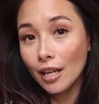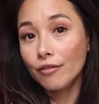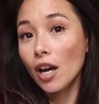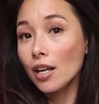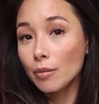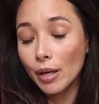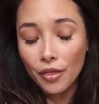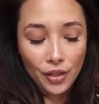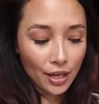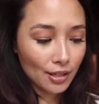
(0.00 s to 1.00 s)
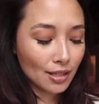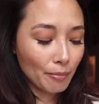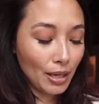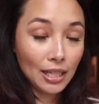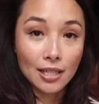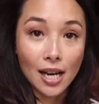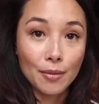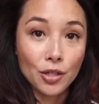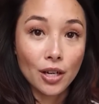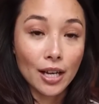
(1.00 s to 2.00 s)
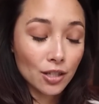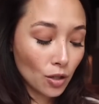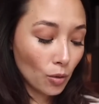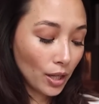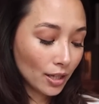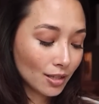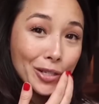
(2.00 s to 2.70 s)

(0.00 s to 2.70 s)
I've talked about this many times. You guys know this.